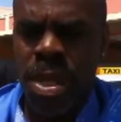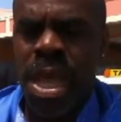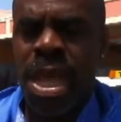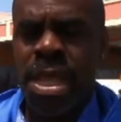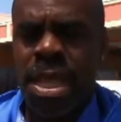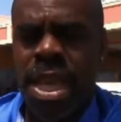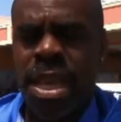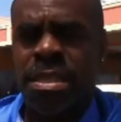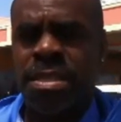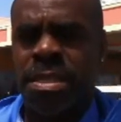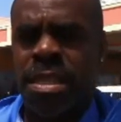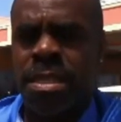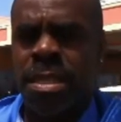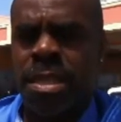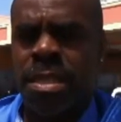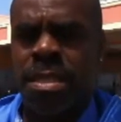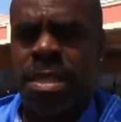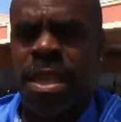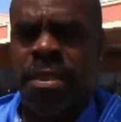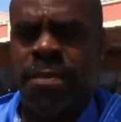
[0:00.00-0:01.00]
Yes,
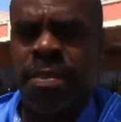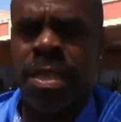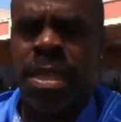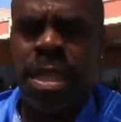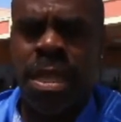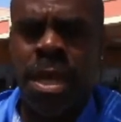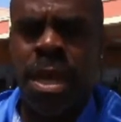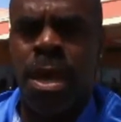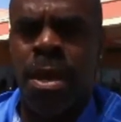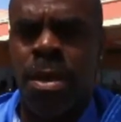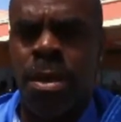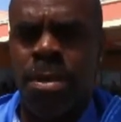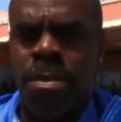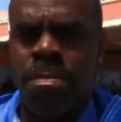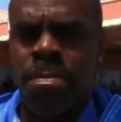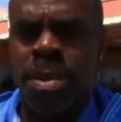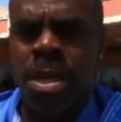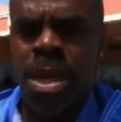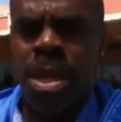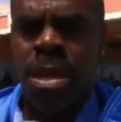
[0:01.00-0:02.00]
definitely.
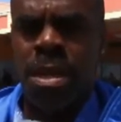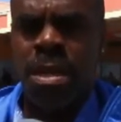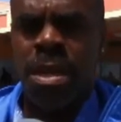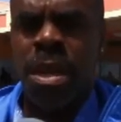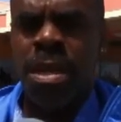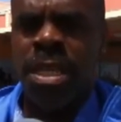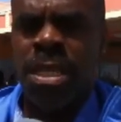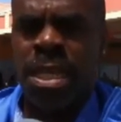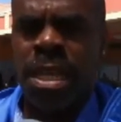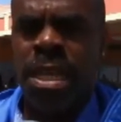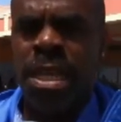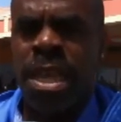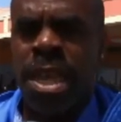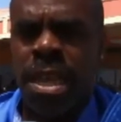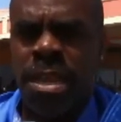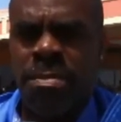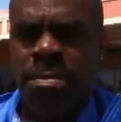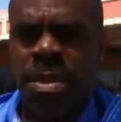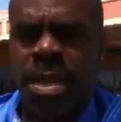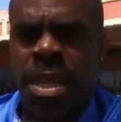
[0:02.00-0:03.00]
Now that the
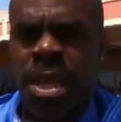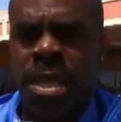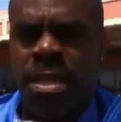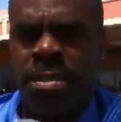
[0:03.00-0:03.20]
academy